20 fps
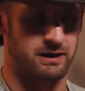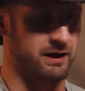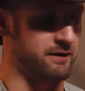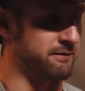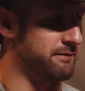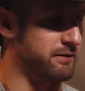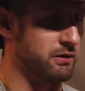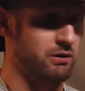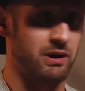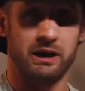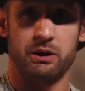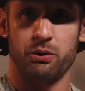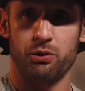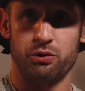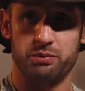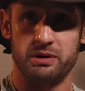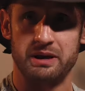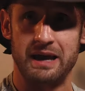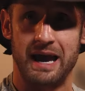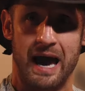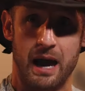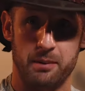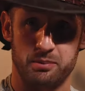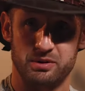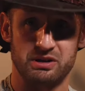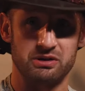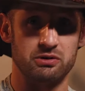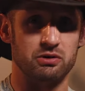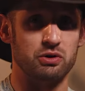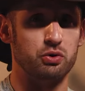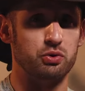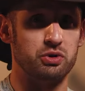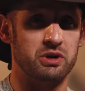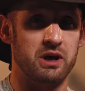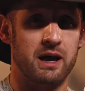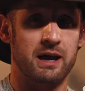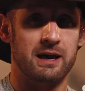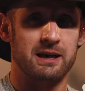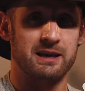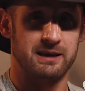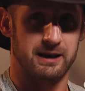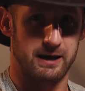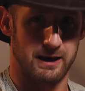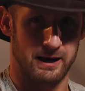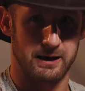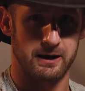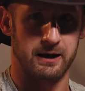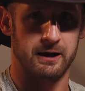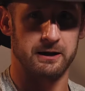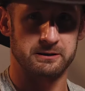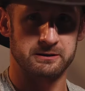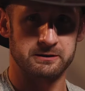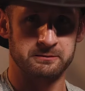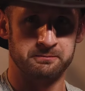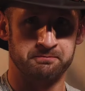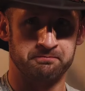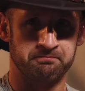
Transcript: I feel like it would be absolute chaos.